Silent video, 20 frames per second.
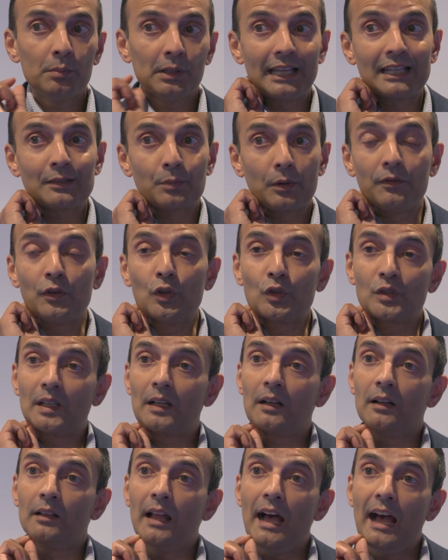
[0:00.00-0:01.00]
place we've used
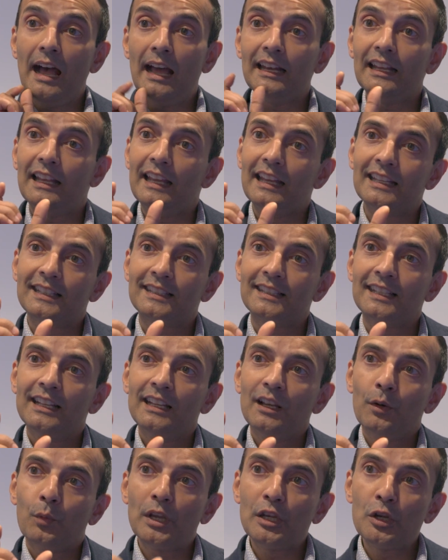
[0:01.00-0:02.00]
it a lot is
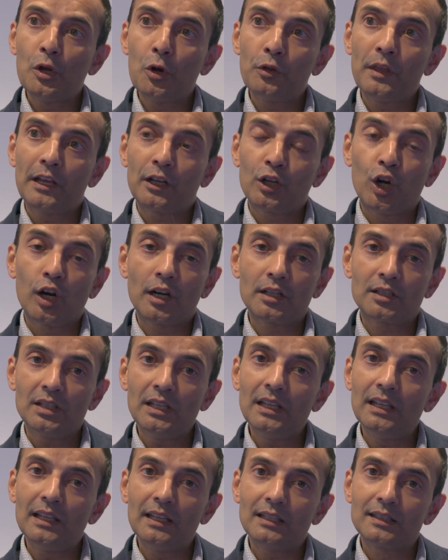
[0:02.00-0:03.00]
we know that CAR
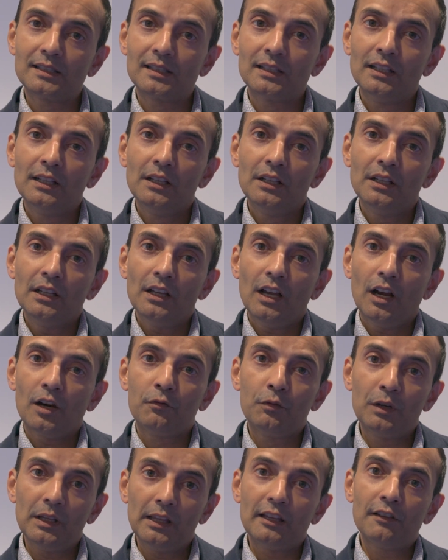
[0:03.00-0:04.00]
Ts are
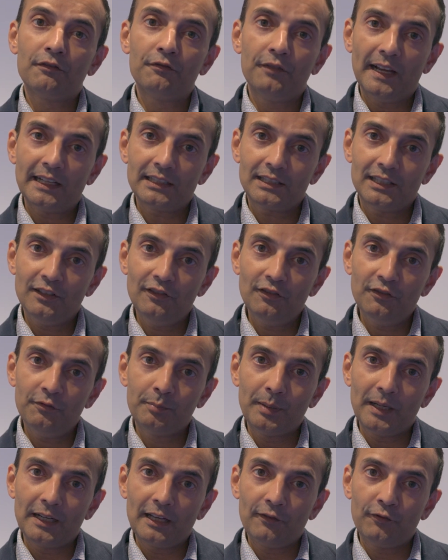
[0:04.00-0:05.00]
really effective,
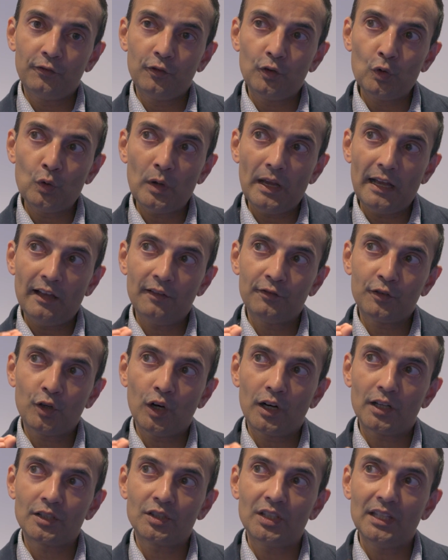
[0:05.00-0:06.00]
but if you have
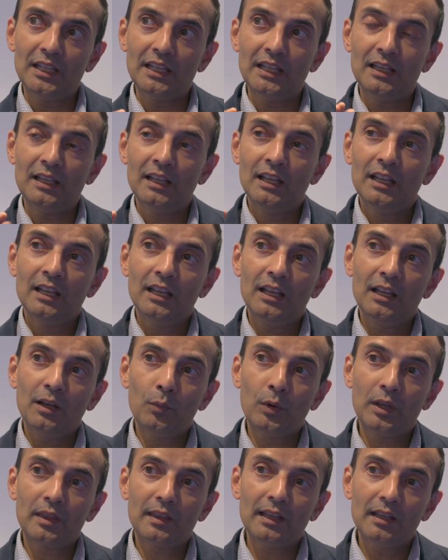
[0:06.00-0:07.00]
CAR T
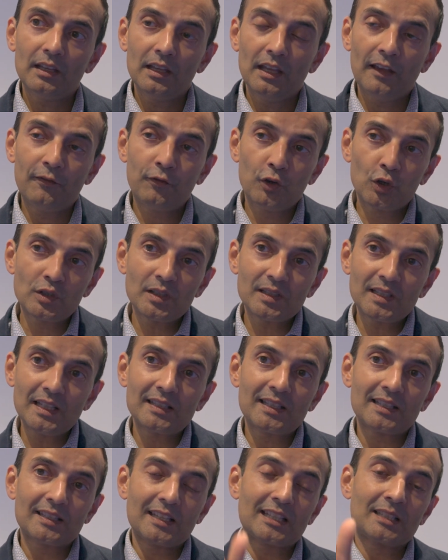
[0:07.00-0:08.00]
with, if your
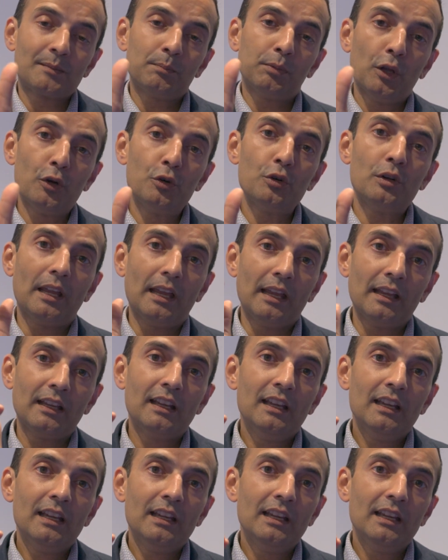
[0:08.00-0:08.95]
disease is exploding,